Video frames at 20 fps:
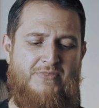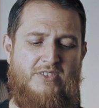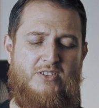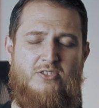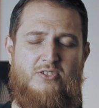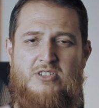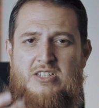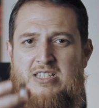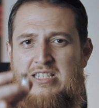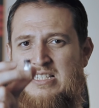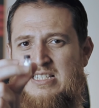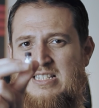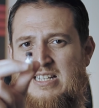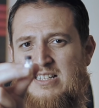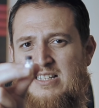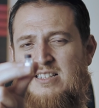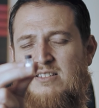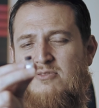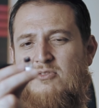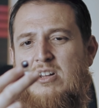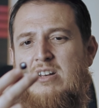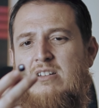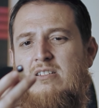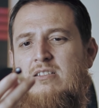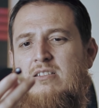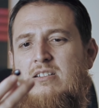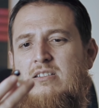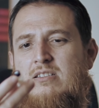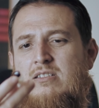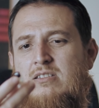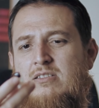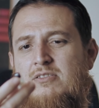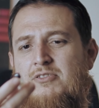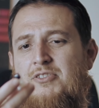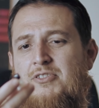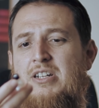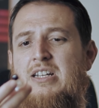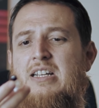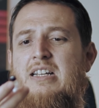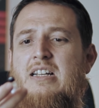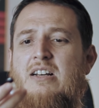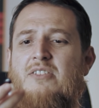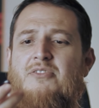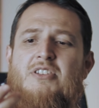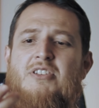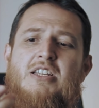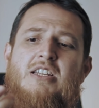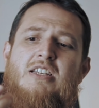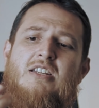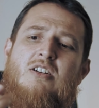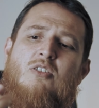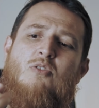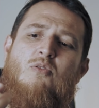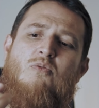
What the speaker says: So this is another one, really lovely